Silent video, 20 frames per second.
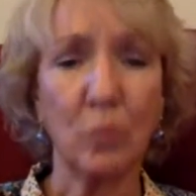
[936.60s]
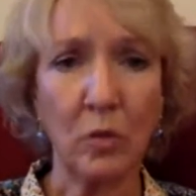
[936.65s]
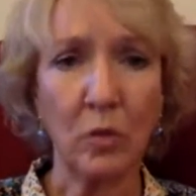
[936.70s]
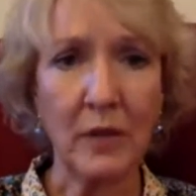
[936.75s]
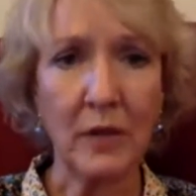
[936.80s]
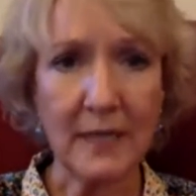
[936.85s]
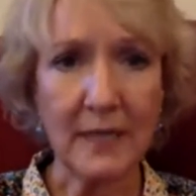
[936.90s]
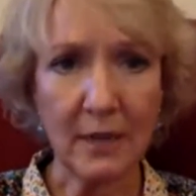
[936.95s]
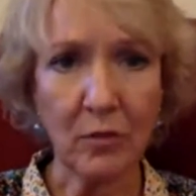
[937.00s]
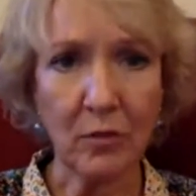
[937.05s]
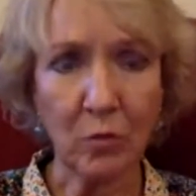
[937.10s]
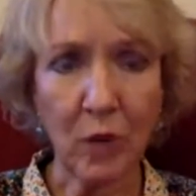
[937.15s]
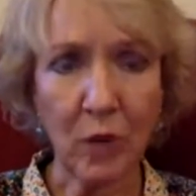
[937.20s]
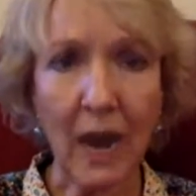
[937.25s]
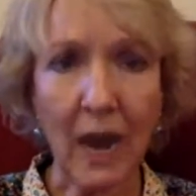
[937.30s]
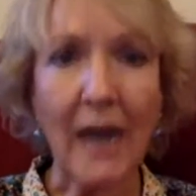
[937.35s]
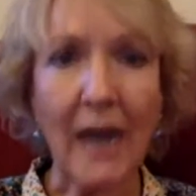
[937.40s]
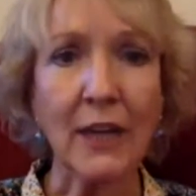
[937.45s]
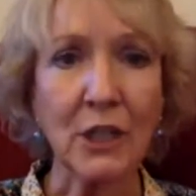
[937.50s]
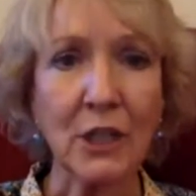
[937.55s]

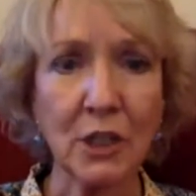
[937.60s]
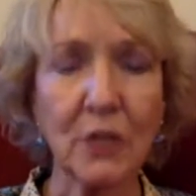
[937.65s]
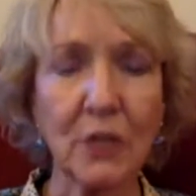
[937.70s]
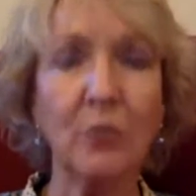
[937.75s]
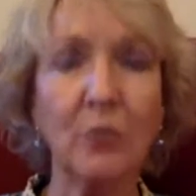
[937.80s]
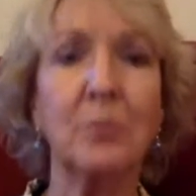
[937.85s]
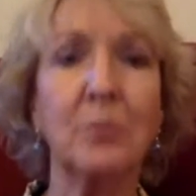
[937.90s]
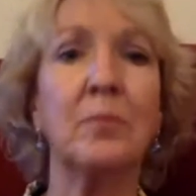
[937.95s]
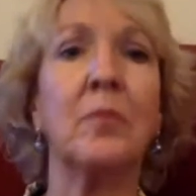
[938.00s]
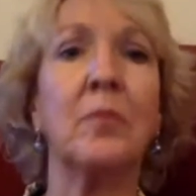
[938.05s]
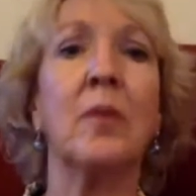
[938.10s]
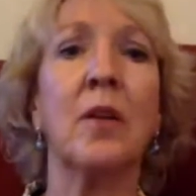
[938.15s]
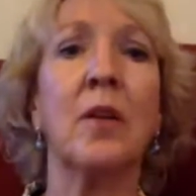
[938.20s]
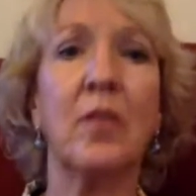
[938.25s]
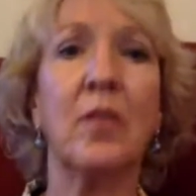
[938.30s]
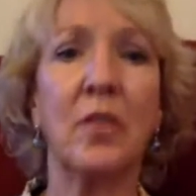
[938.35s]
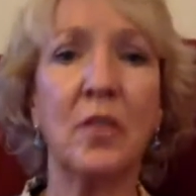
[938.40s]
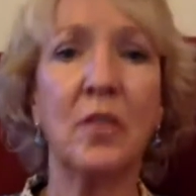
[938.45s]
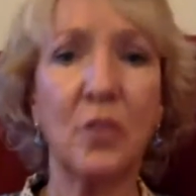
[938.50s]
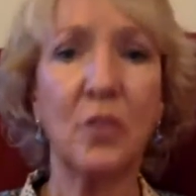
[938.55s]
rational
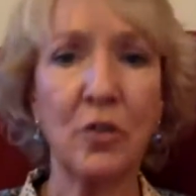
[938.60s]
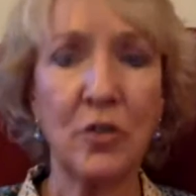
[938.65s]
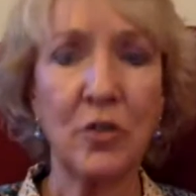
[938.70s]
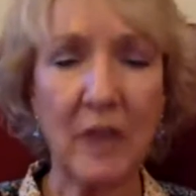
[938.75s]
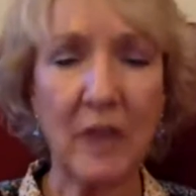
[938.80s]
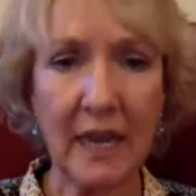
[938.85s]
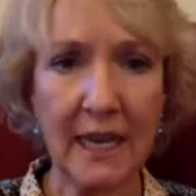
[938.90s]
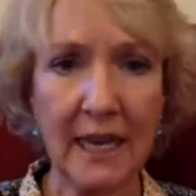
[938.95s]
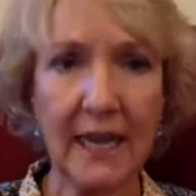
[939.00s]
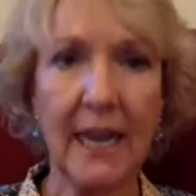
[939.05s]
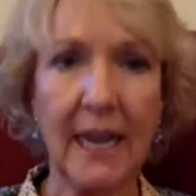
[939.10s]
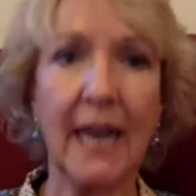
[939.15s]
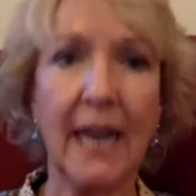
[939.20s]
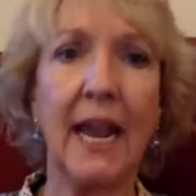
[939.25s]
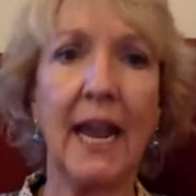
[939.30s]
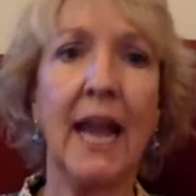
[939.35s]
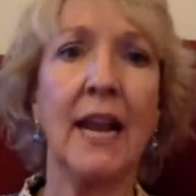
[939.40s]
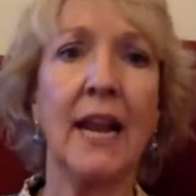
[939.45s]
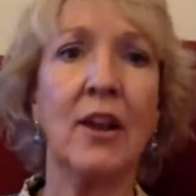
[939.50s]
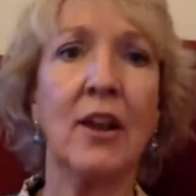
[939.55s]
thinking
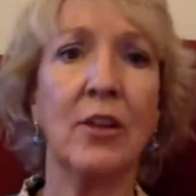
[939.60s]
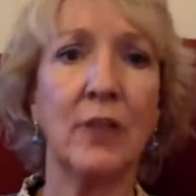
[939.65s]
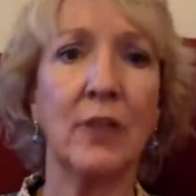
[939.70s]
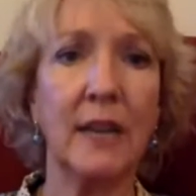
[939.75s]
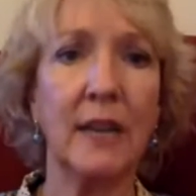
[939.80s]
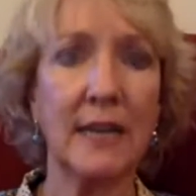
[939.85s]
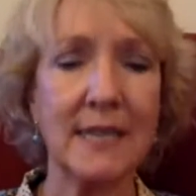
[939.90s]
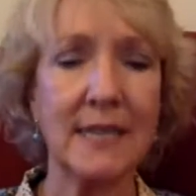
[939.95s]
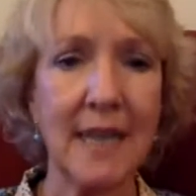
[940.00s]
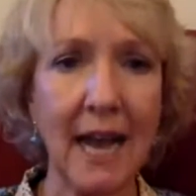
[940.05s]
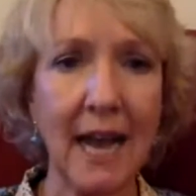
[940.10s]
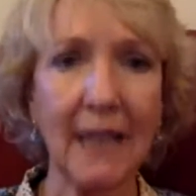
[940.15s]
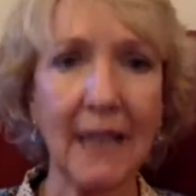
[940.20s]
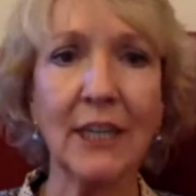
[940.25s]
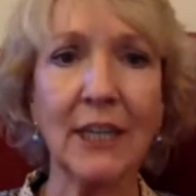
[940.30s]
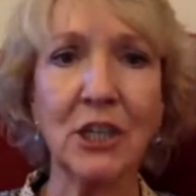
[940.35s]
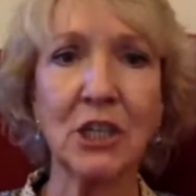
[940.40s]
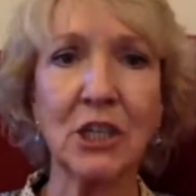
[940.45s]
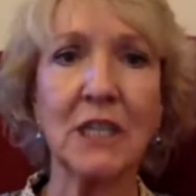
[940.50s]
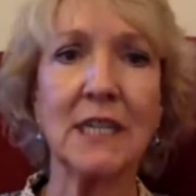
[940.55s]
and
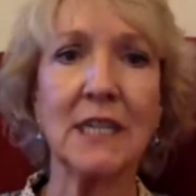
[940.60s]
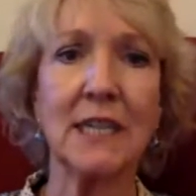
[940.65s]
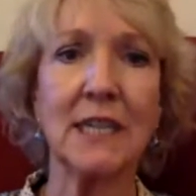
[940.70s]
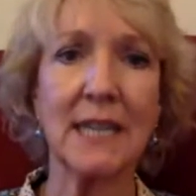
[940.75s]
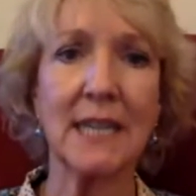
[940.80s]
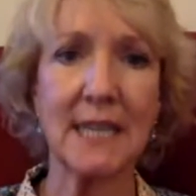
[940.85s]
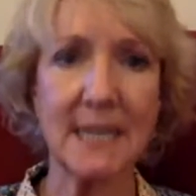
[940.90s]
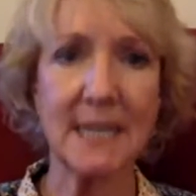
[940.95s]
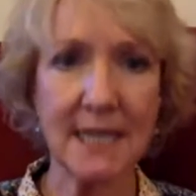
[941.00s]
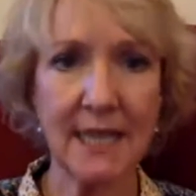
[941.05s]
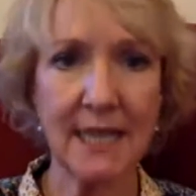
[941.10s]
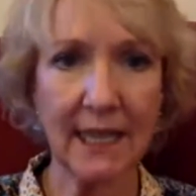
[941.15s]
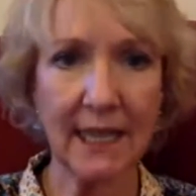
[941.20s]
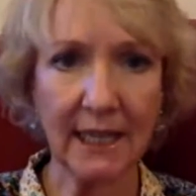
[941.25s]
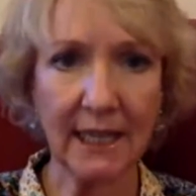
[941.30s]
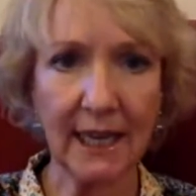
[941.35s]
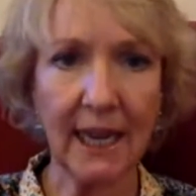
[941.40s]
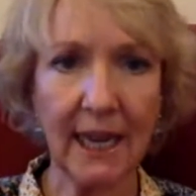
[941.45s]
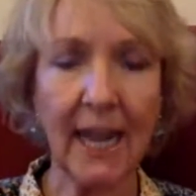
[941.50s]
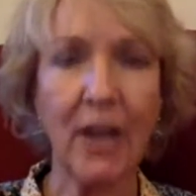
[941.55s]
intelligent
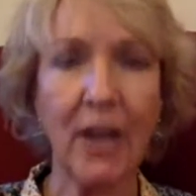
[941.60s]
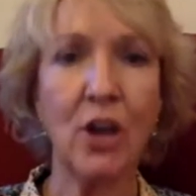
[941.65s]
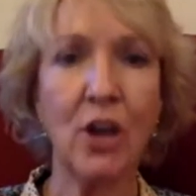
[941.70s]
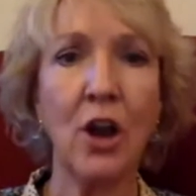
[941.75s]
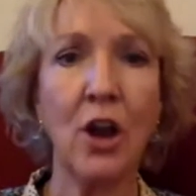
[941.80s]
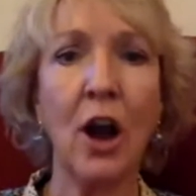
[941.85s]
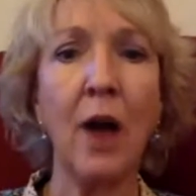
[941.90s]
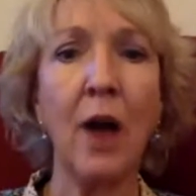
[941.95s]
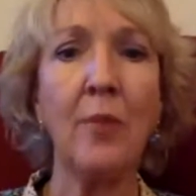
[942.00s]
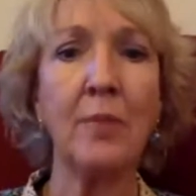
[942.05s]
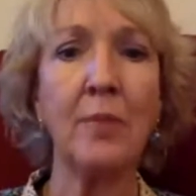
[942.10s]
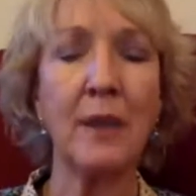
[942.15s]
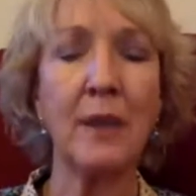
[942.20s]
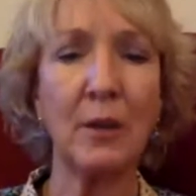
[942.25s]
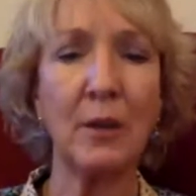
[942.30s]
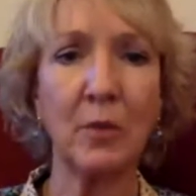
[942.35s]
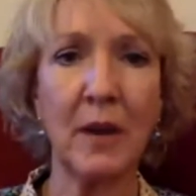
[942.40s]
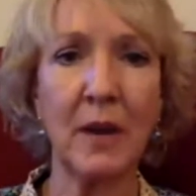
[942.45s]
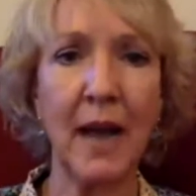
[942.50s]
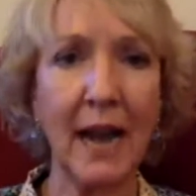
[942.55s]
thinking and not be
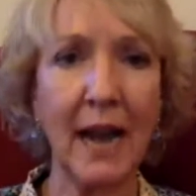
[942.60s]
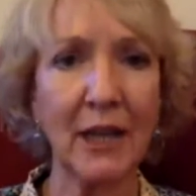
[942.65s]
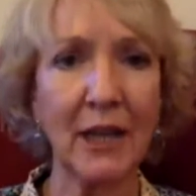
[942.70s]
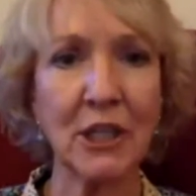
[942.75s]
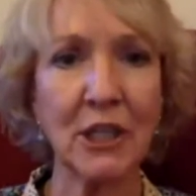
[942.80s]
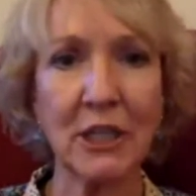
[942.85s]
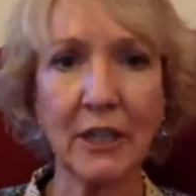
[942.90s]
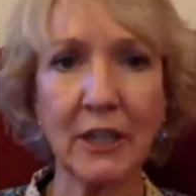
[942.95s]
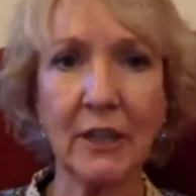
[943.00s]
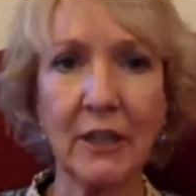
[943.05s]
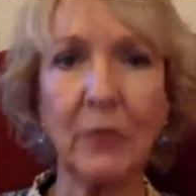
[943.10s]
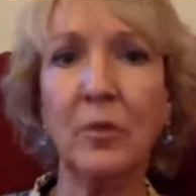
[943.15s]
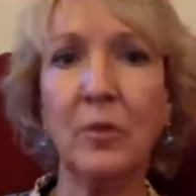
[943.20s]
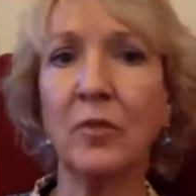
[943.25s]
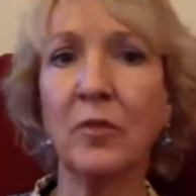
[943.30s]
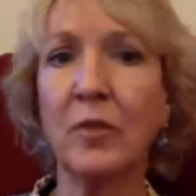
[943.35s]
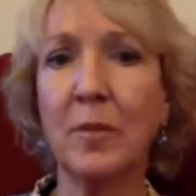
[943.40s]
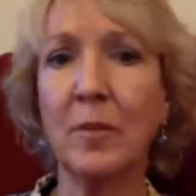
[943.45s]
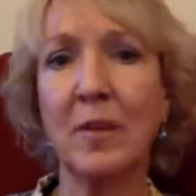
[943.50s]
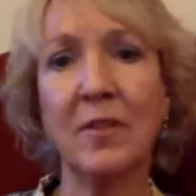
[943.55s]
reactionary
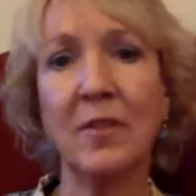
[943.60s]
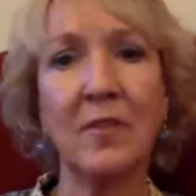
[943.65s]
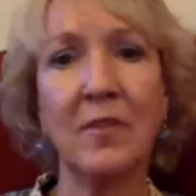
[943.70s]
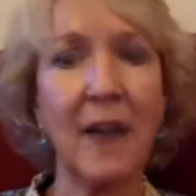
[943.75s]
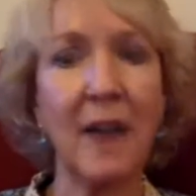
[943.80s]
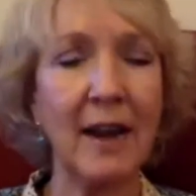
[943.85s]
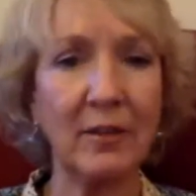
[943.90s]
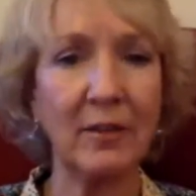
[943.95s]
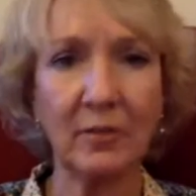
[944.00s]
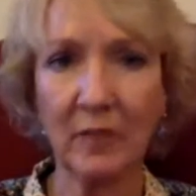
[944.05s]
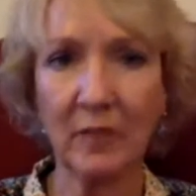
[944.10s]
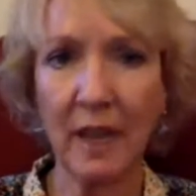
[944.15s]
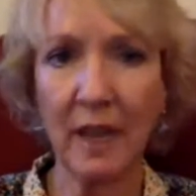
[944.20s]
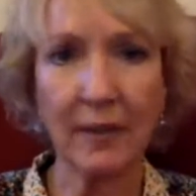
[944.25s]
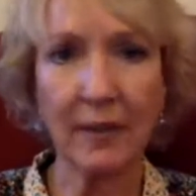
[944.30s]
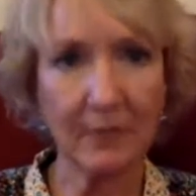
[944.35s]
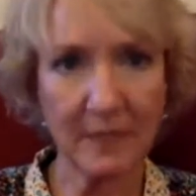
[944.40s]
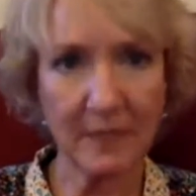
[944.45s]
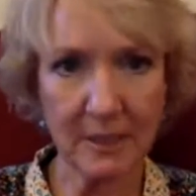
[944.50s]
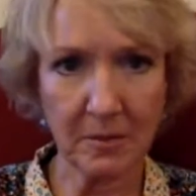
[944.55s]
from the fight flight
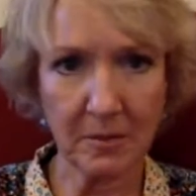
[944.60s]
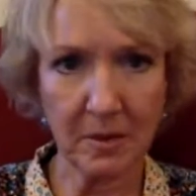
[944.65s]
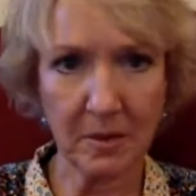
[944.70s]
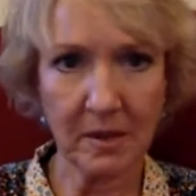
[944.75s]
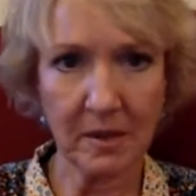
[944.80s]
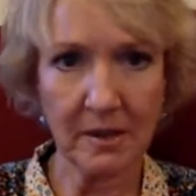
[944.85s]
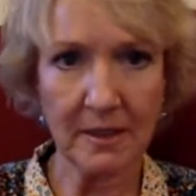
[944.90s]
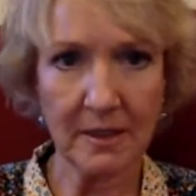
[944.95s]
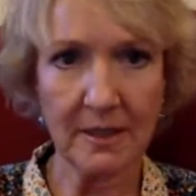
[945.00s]
response.